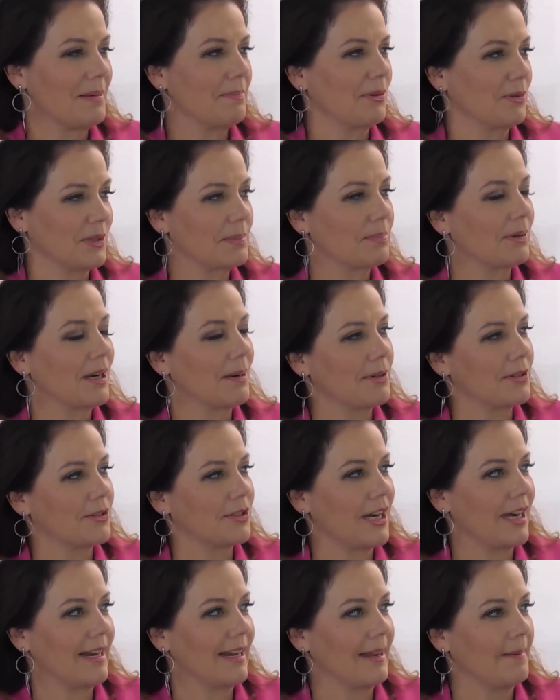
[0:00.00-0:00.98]
people who was
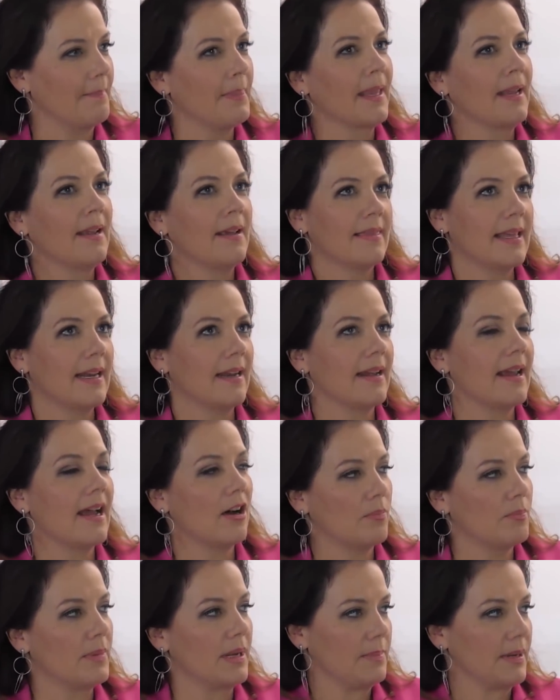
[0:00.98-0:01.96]
perpetrating it, that it
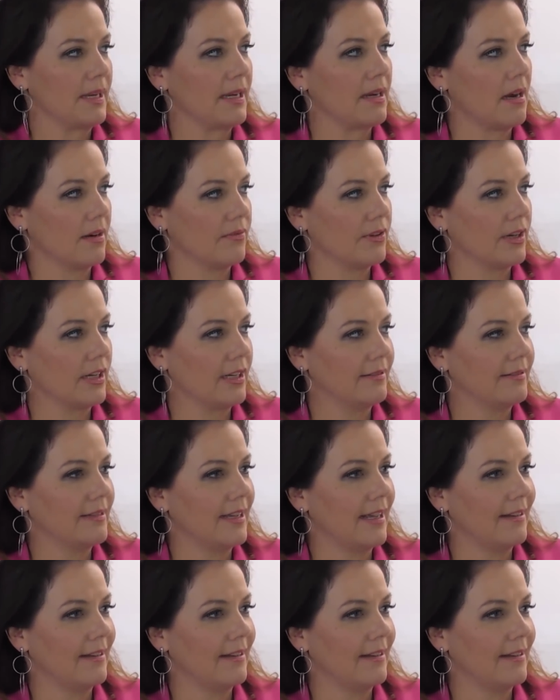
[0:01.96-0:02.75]
helped me be confident.